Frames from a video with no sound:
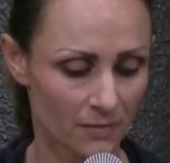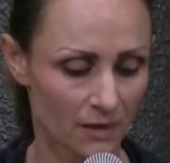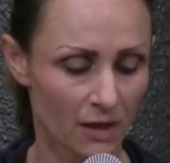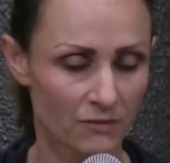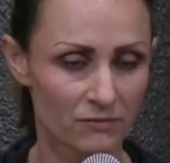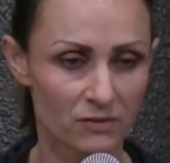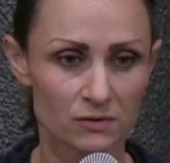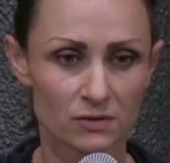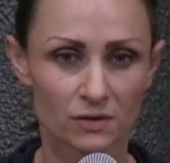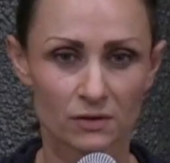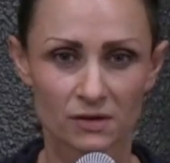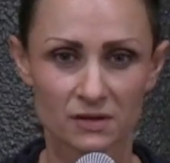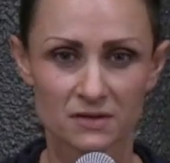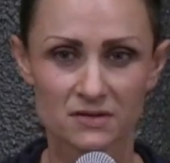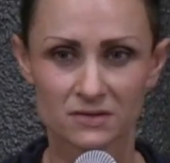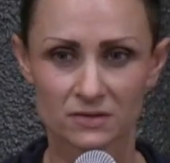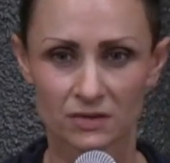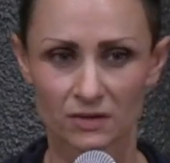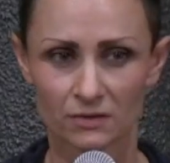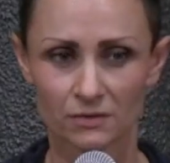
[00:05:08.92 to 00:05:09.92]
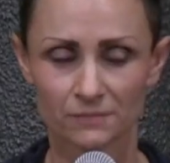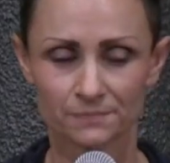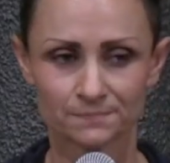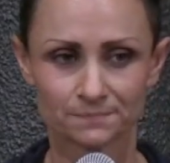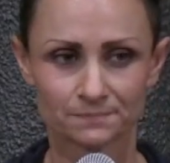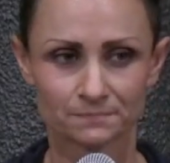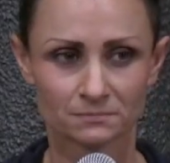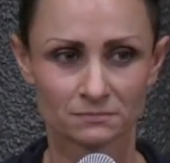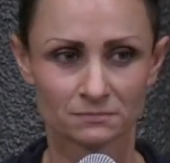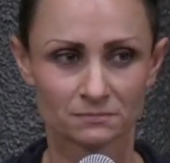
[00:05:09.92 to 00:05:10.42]
Have you noticed, though,
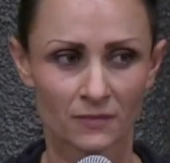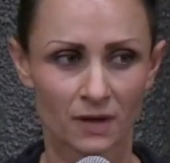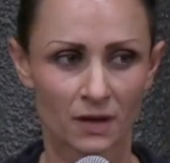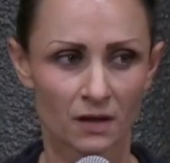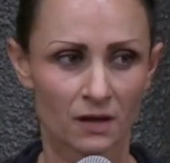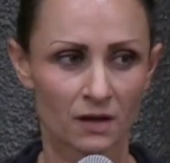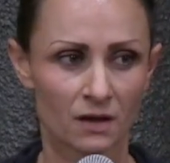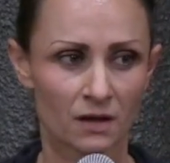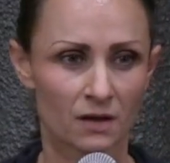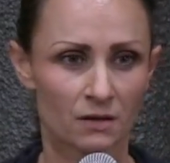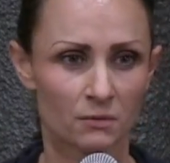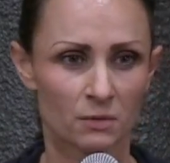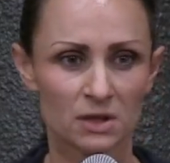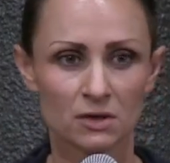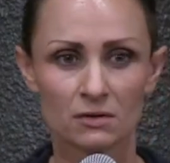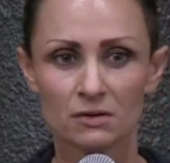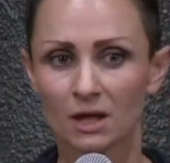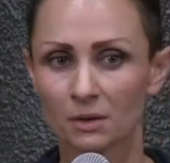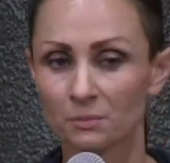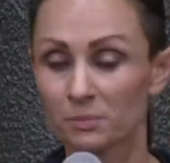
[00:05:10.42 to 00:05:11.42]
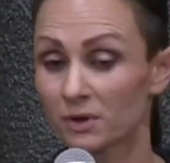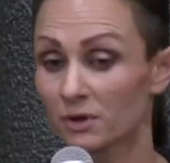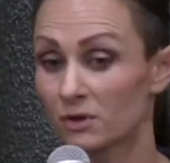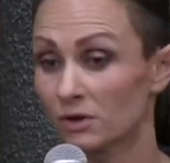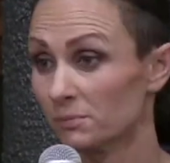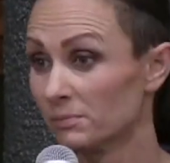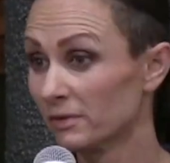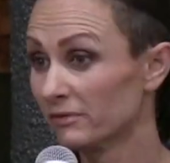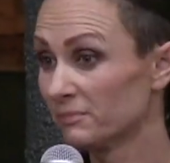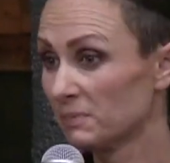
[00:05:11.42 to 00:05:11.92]
when you lump a
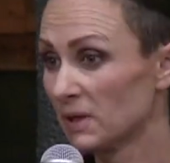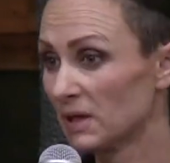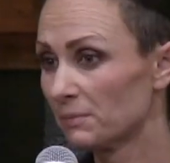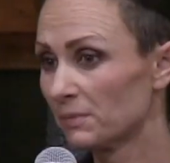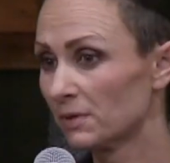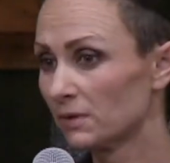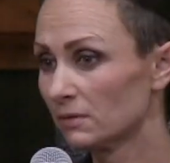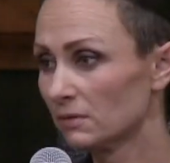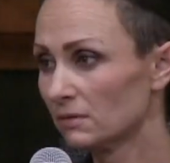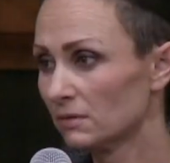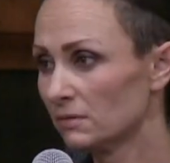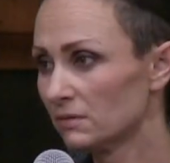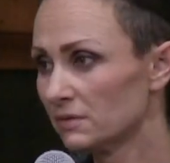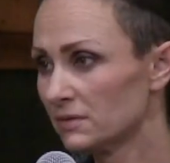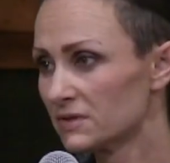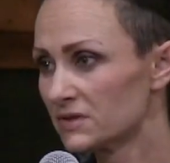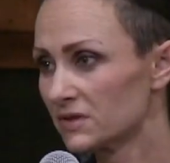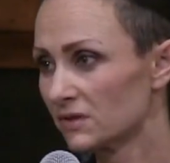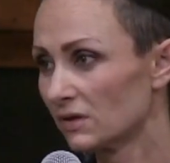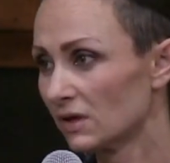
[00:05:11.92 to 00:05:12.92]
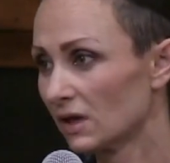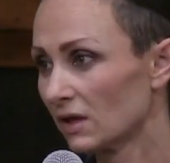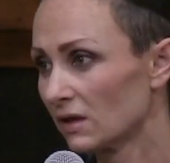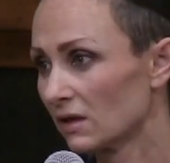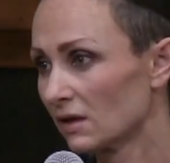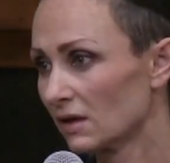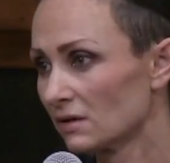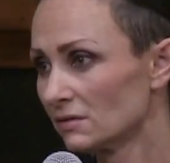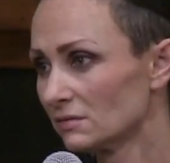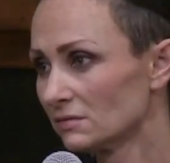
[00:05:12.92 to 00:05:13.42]
group of people
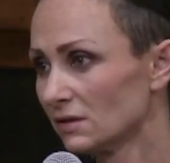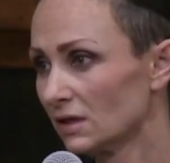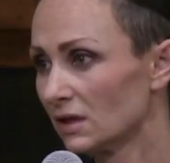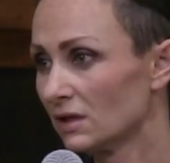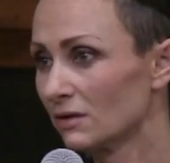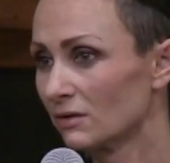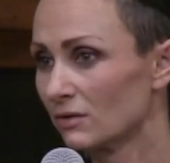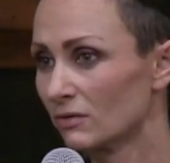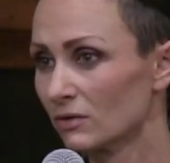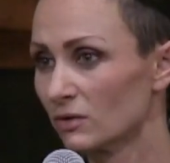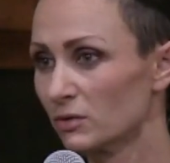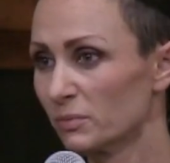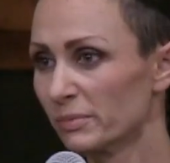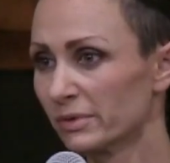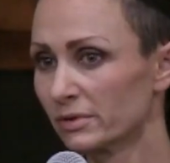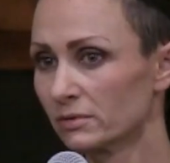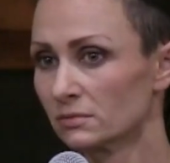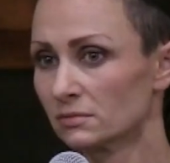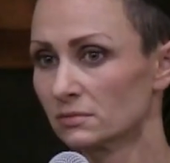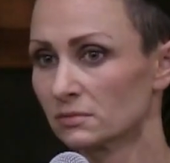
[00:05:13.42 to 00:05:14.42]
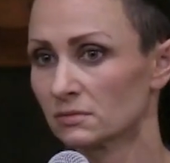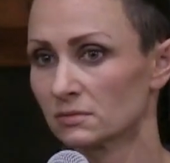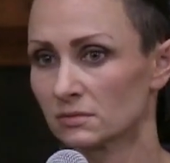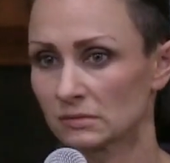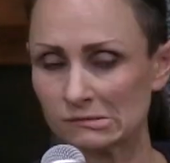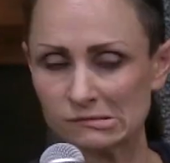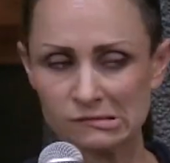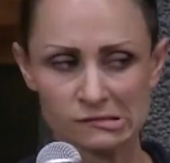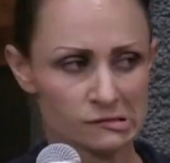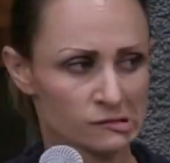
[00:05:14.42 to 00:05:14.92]
together in a group,
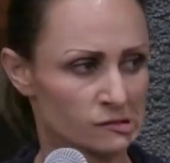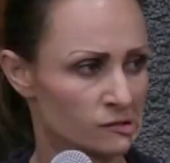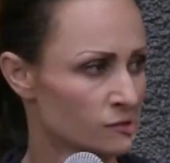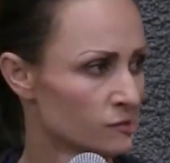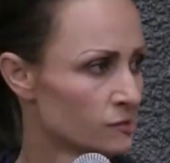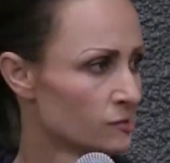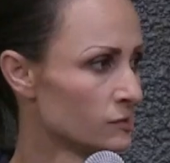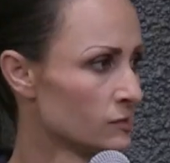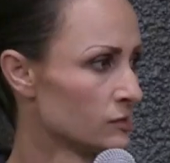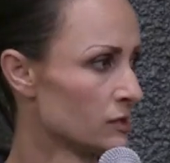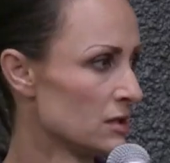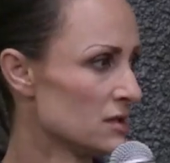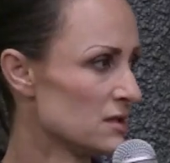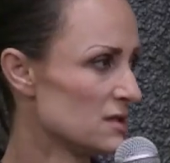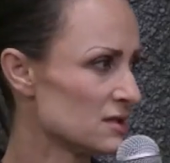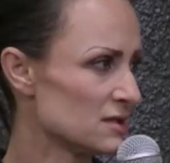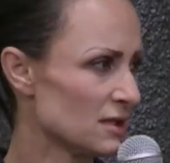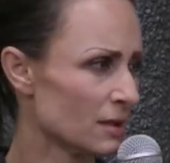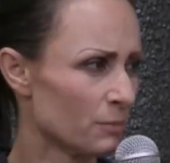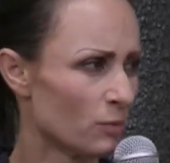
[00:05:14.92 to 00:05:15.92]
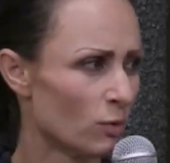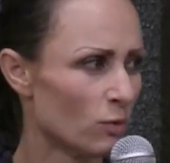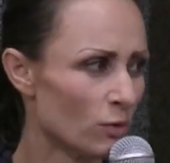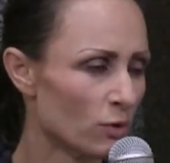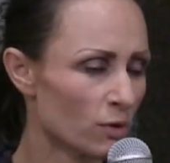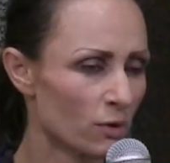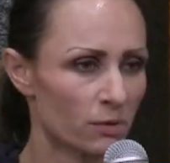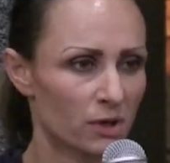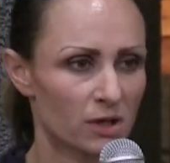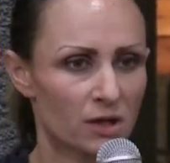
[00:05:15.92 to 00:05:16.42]
some
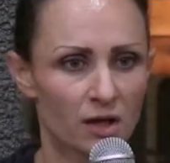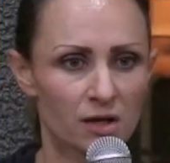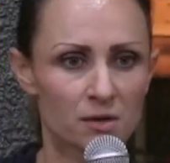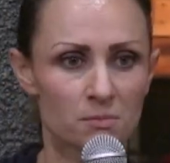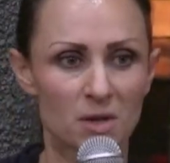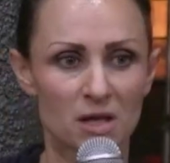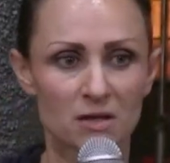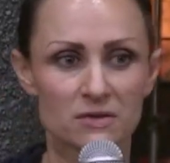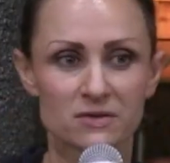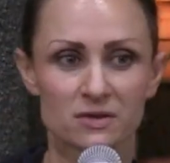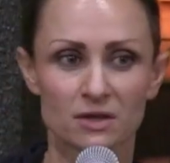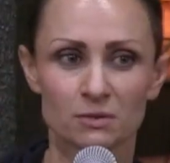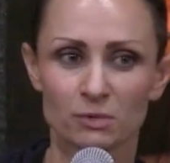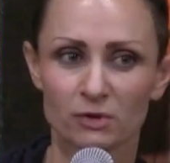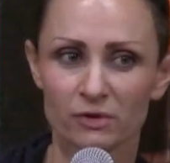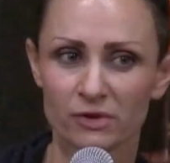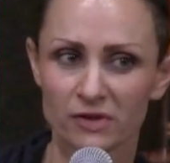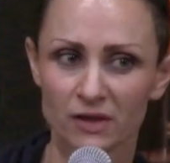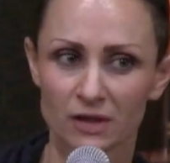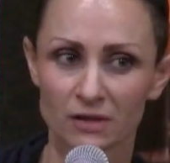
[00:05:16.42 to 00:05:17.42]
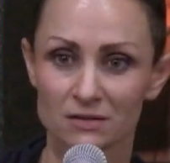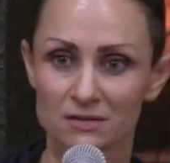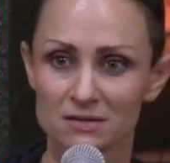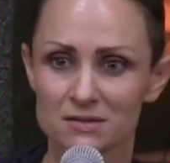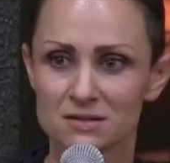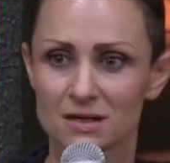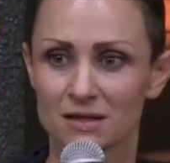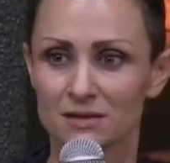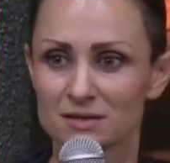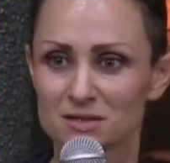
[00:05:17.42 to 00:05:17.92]
awkward, unmentionable
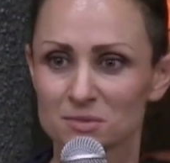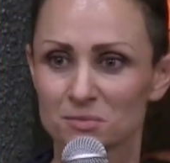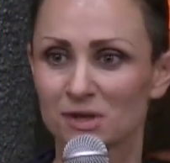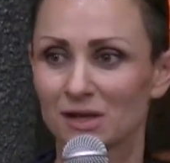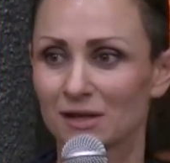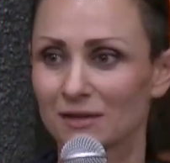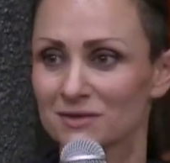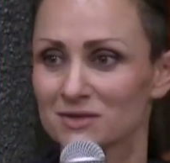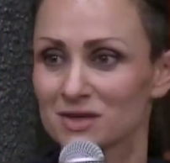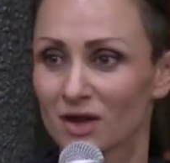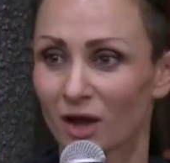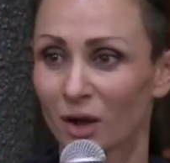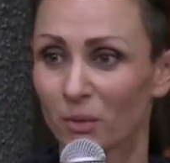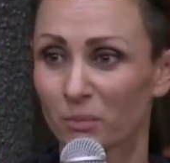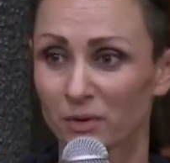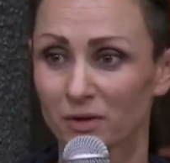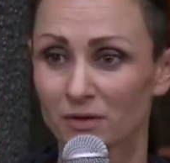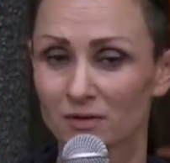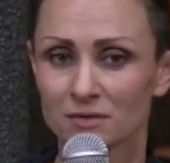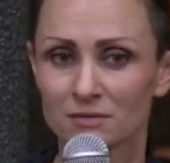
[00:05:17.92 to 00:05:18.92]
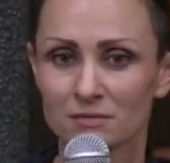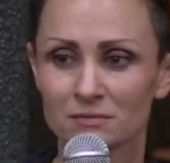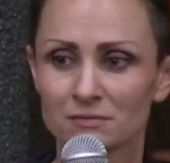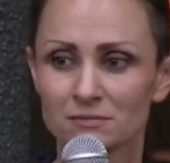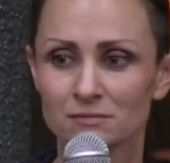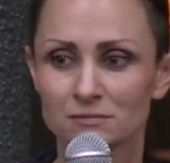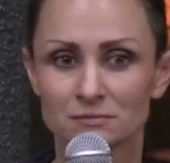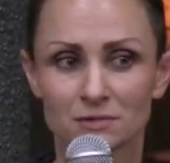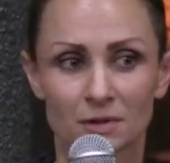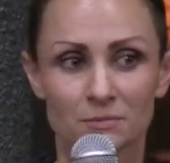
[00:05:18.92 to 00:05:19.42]
things tend to begin to happen.
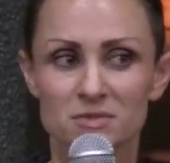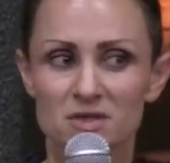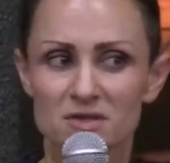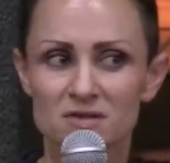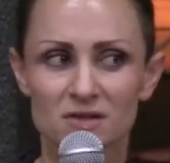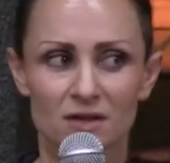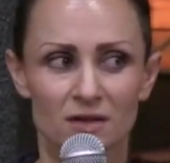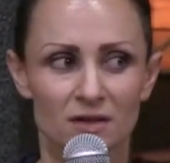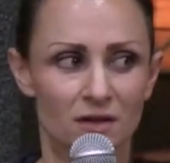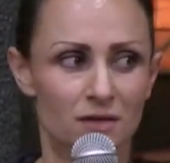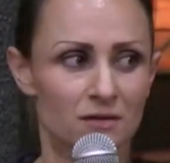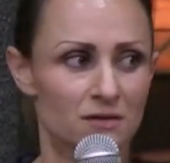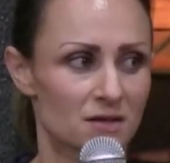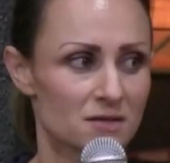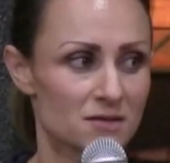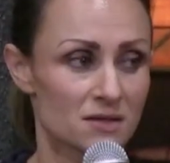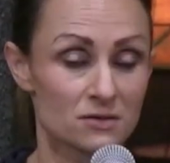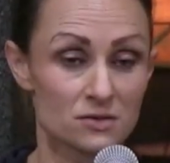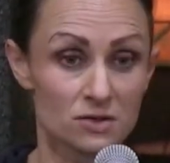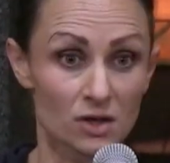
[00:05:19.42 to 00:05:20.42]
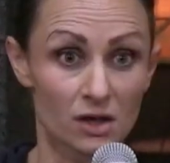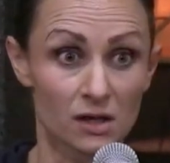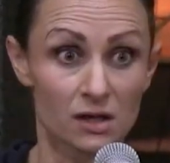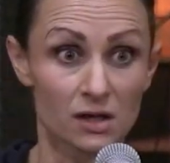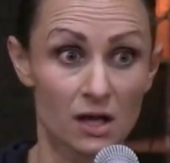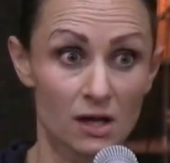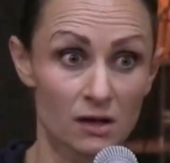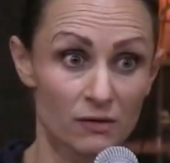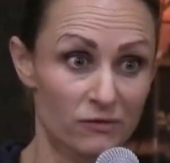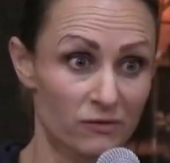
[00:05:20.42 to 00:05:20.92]
I'm just gonna, there's a
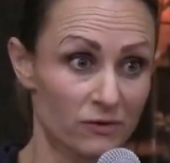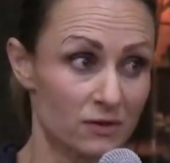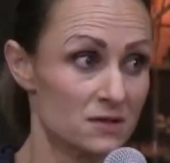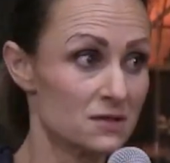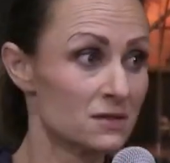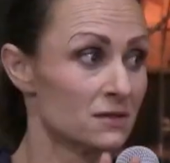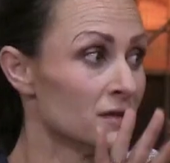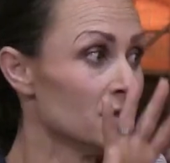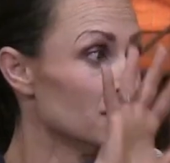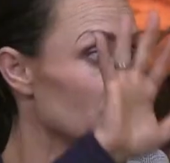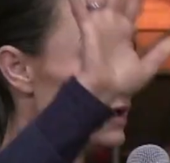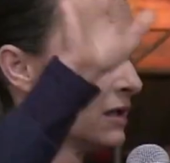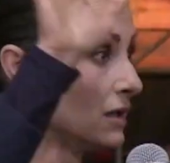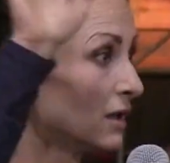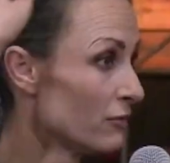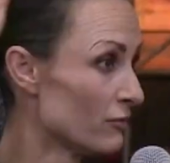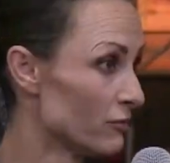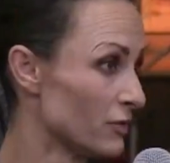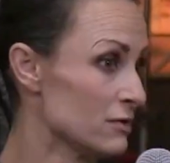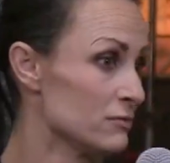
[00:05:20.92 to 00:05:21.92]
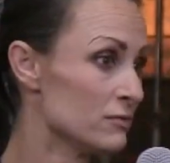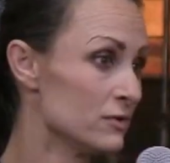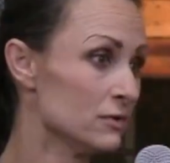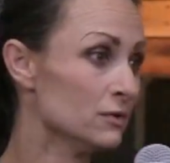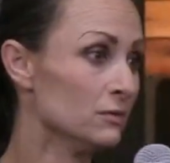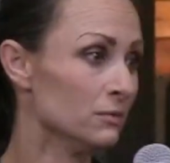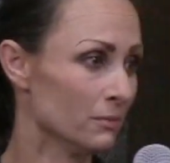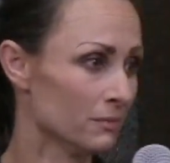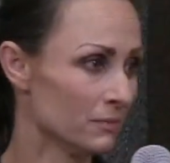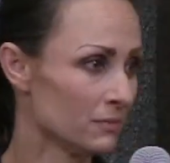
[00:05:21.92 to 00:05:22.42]
giant elephant in every
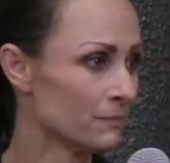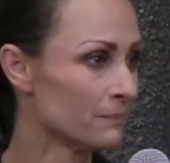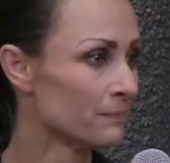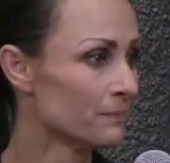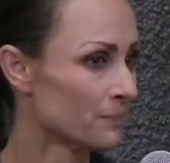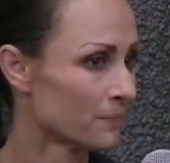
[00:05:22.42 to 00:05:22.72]
room,